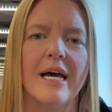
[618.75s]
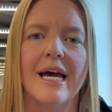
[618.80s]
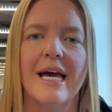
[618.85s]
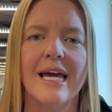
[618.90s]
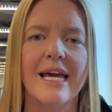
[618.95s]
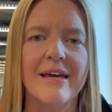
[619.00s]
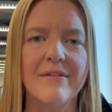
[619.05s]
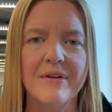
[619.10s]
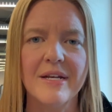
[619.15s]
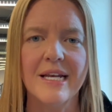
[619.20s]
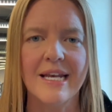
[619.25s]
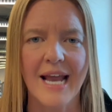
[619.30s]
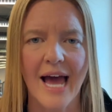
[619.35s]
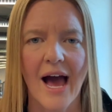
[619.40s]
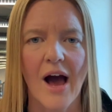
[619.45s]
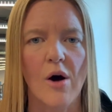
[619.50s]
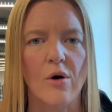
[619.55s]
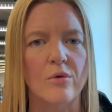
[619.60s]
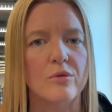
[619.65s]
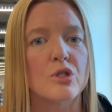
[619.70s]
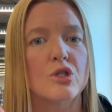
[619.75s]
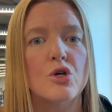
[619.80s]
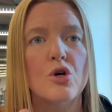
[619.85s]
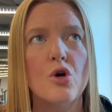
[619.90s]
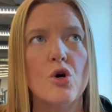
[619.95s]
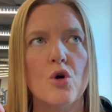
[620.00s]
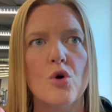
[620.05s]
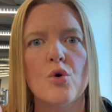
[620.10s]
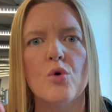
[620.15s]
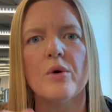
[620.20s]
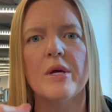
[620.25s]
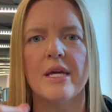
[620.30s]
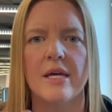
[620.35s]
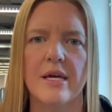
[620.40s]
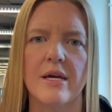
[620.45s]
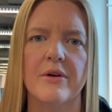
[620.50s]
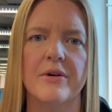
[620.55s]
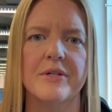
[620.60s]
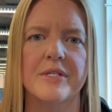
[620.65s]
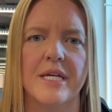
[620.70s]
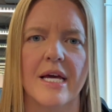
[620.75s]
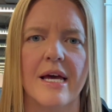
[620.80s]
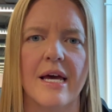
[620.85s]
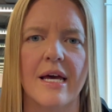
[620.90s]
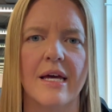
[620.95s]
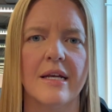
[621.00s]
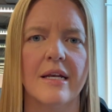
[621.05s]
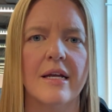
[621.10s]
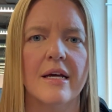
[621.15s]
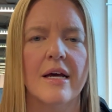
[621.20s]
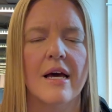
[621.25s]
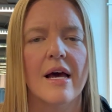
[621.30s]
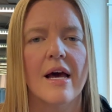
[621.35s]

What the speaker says: Even now, 2 years in,